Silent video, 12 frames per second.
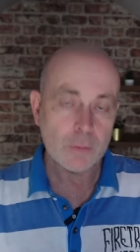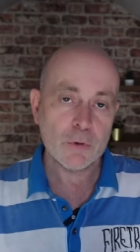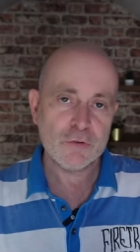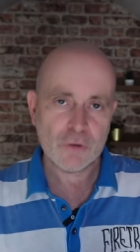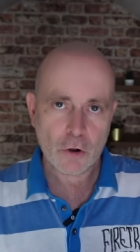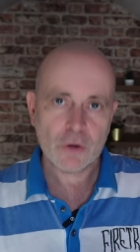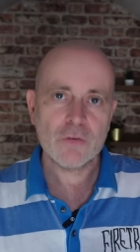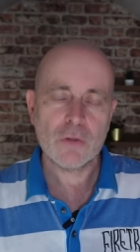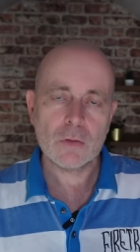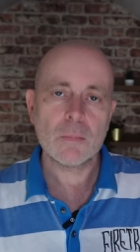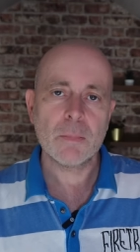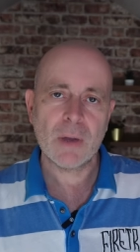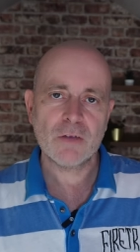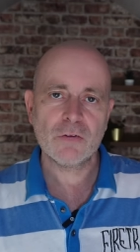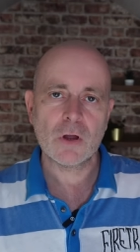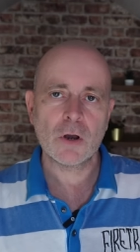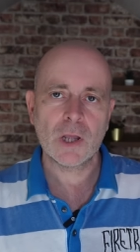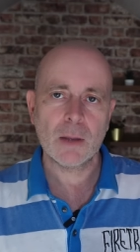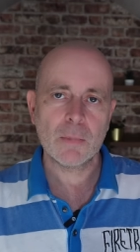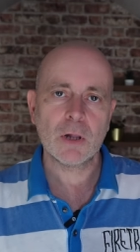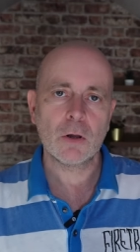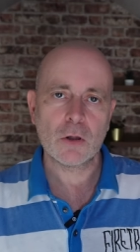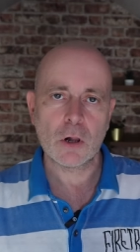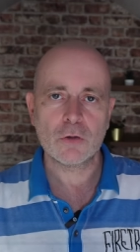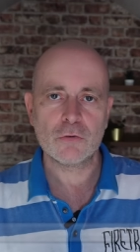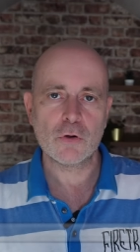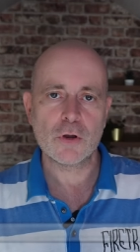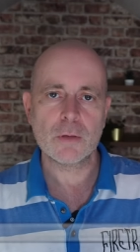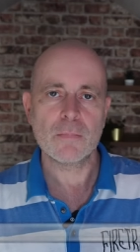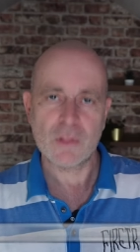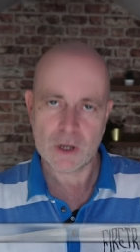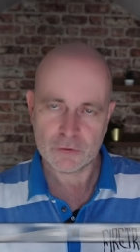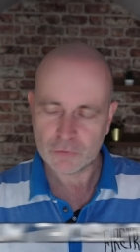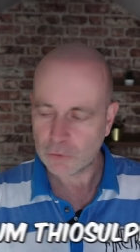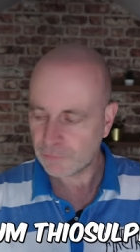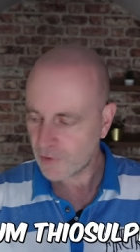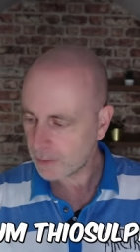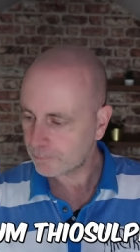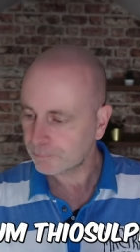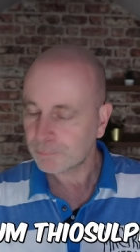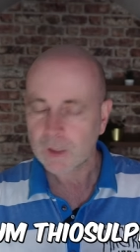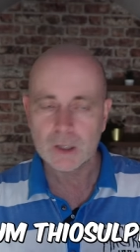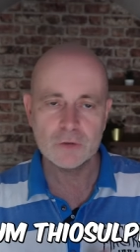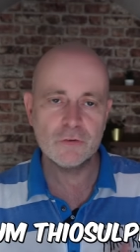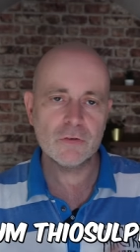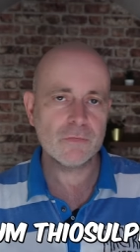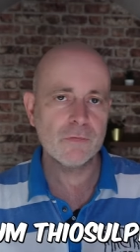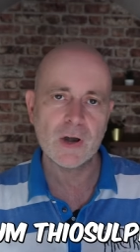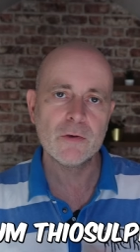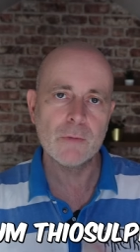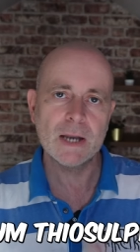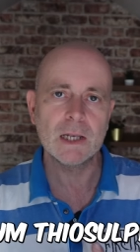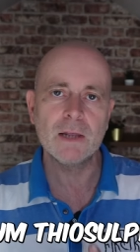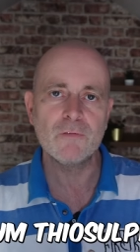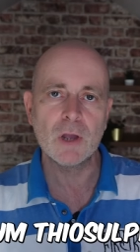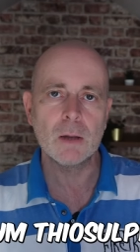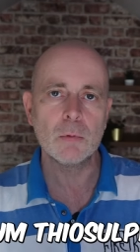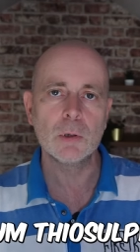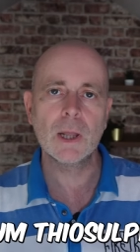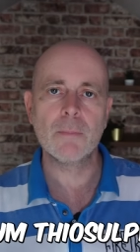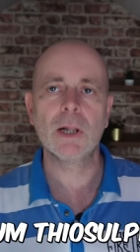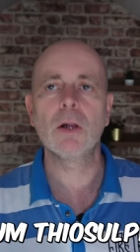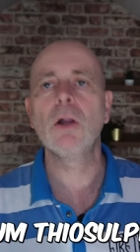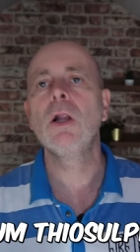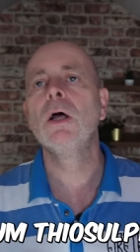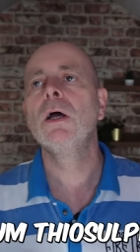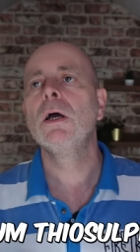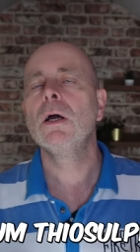The majority of them are based on a chemical called sodium thiosulfate. This is a very readily available chemical.